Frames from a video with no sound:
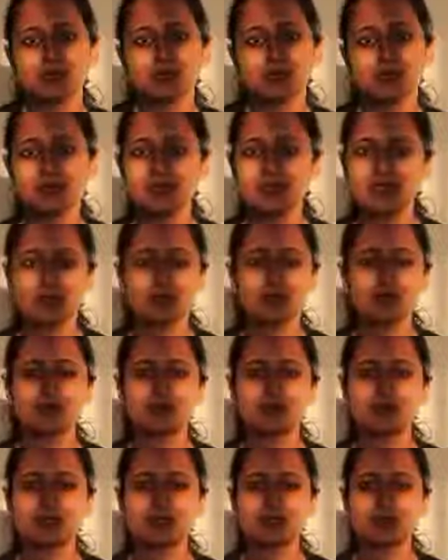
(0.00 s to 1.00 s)
comes out
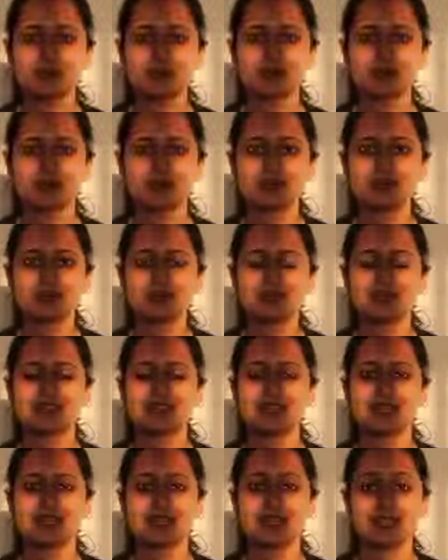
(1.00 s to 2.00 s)
of it, because
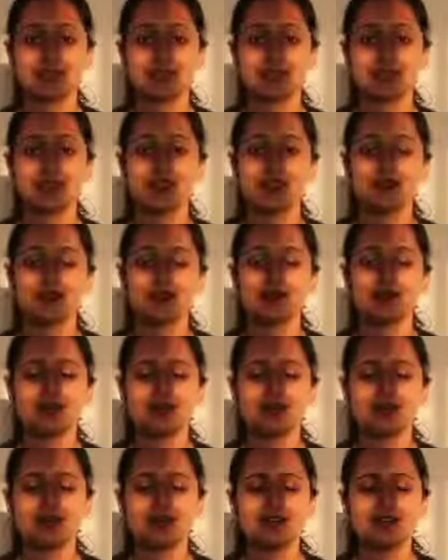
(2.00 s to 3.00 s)
as of now
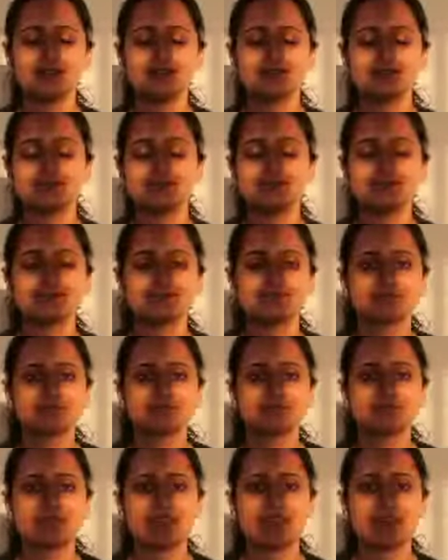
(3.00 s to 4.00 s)

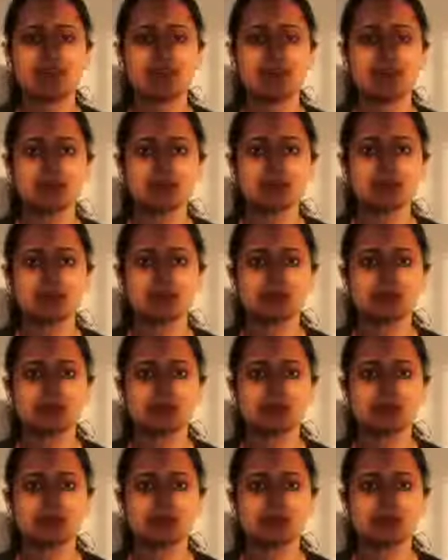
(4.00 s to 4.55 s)
I'm